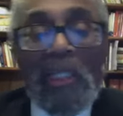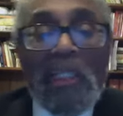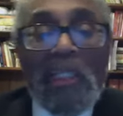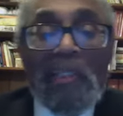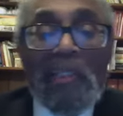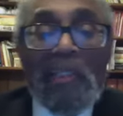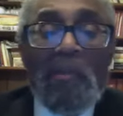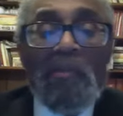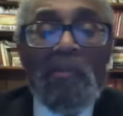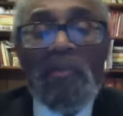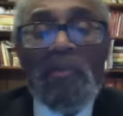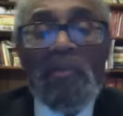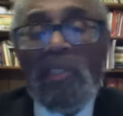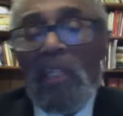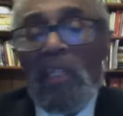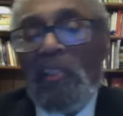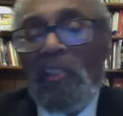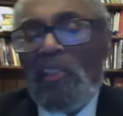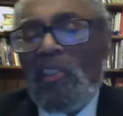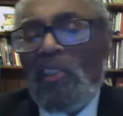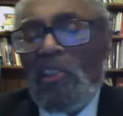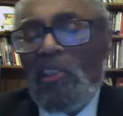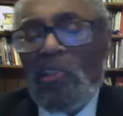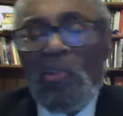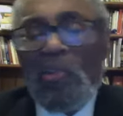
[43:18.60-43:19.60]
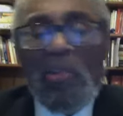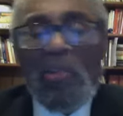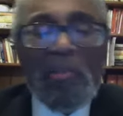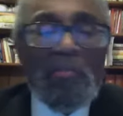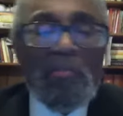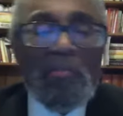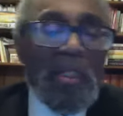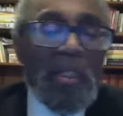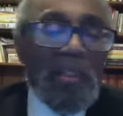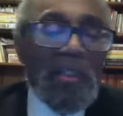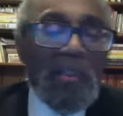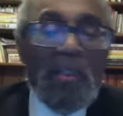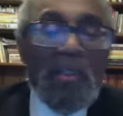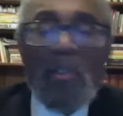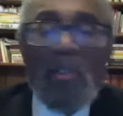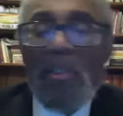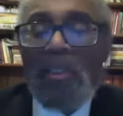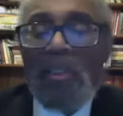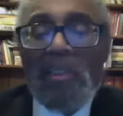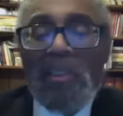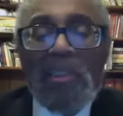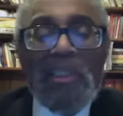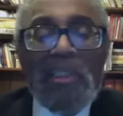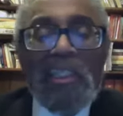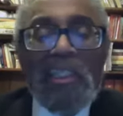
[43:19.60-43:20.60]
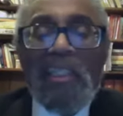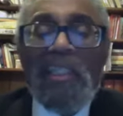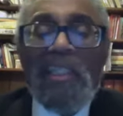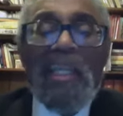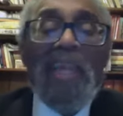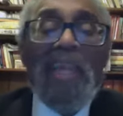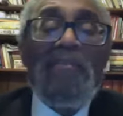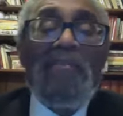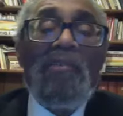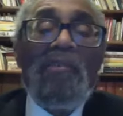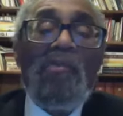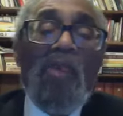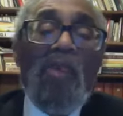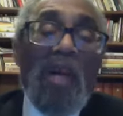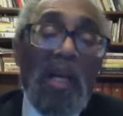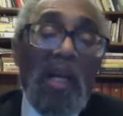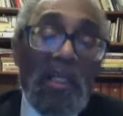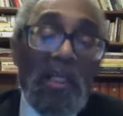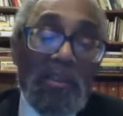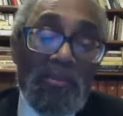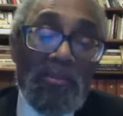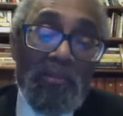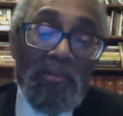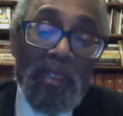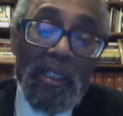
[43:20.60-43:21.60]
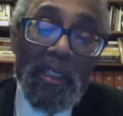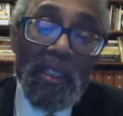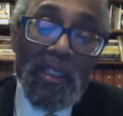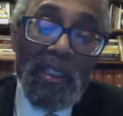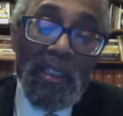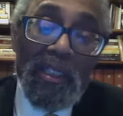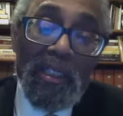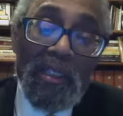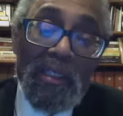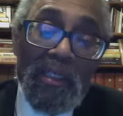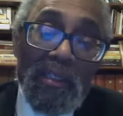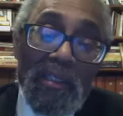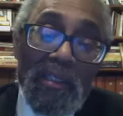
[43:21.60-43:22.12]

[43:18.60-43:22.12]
people say it's a short month and all this. It never was really. They